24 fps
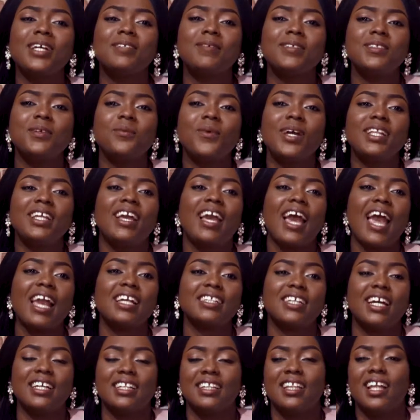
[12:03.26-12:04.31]
especially when the guy
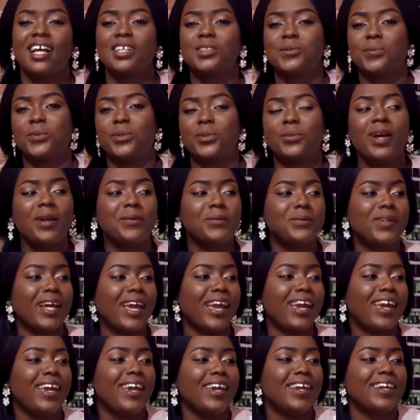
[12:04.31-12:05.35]
is like last born. Why did
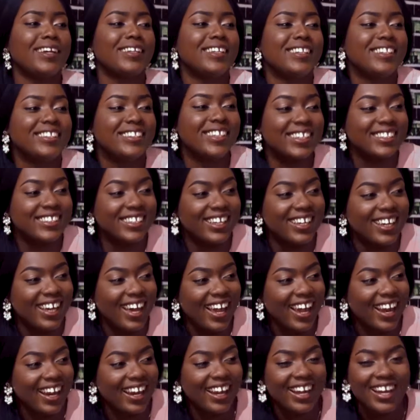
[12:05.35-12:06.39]
I date the
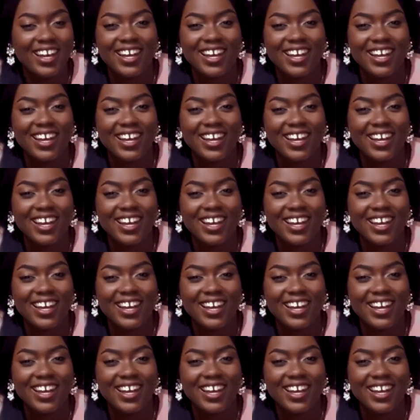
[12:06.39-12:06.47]
guy?